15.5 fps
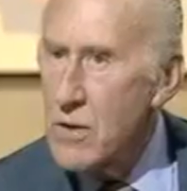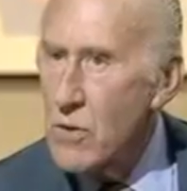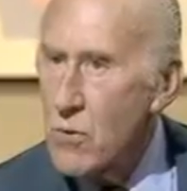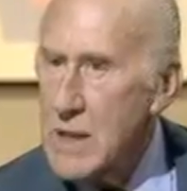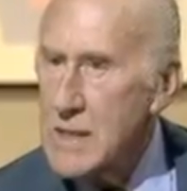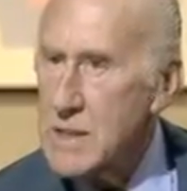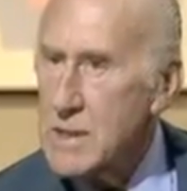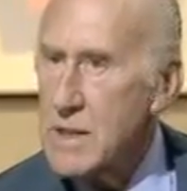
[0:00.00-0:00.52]
the
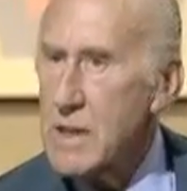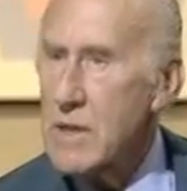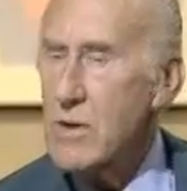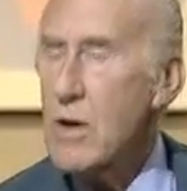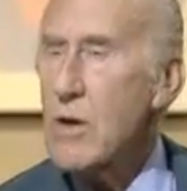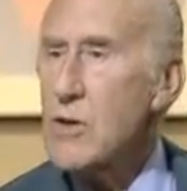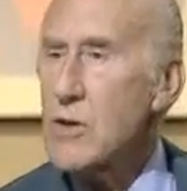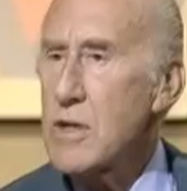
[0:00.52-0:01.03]
west
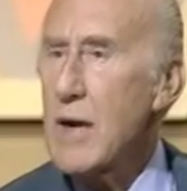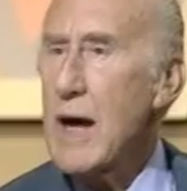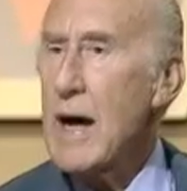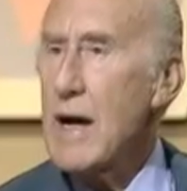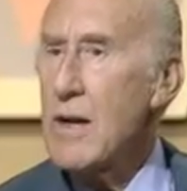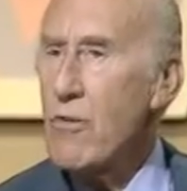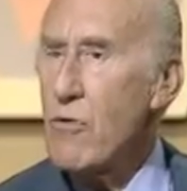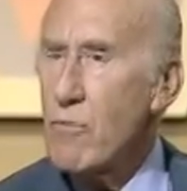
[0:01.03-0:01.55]
coast of
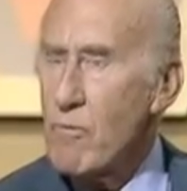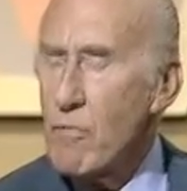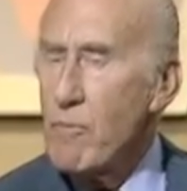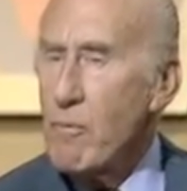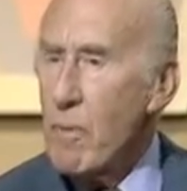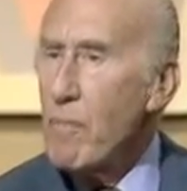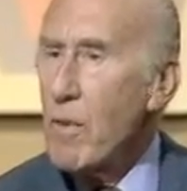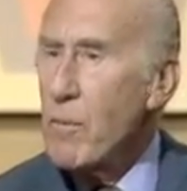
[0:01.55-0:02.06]
Ireland
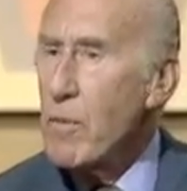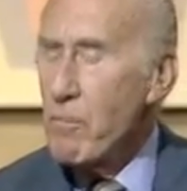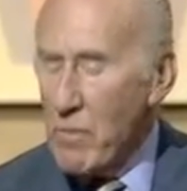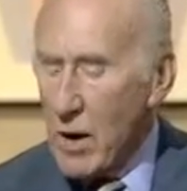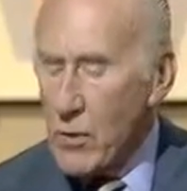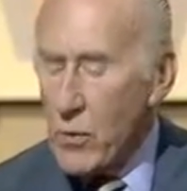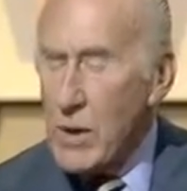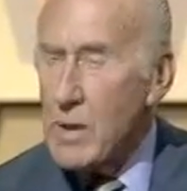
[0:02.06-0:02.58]

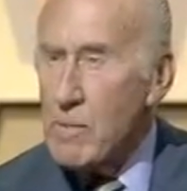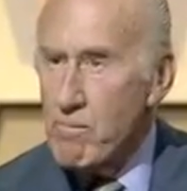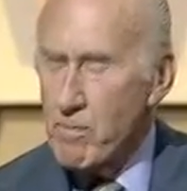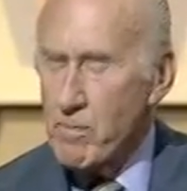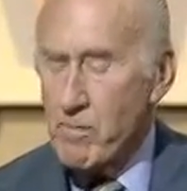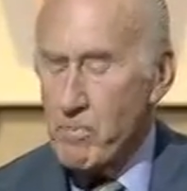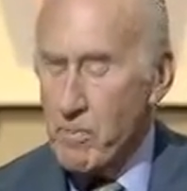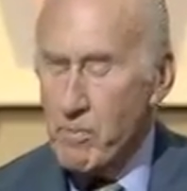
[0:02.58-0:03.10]
between
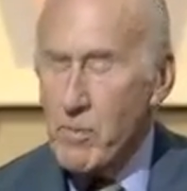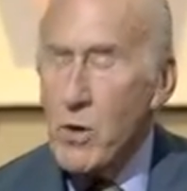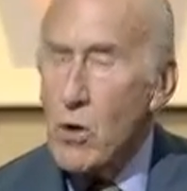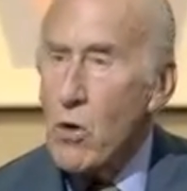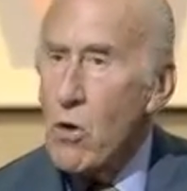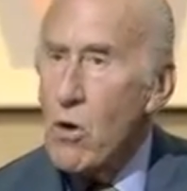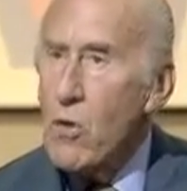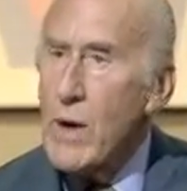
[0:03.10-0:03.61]

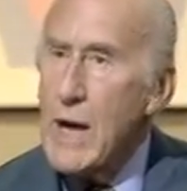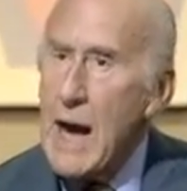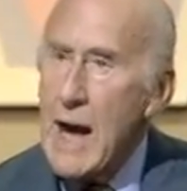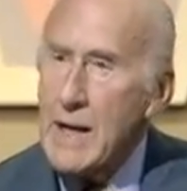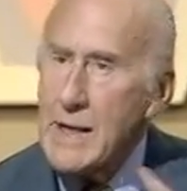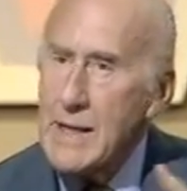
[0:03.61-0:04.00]
Galway and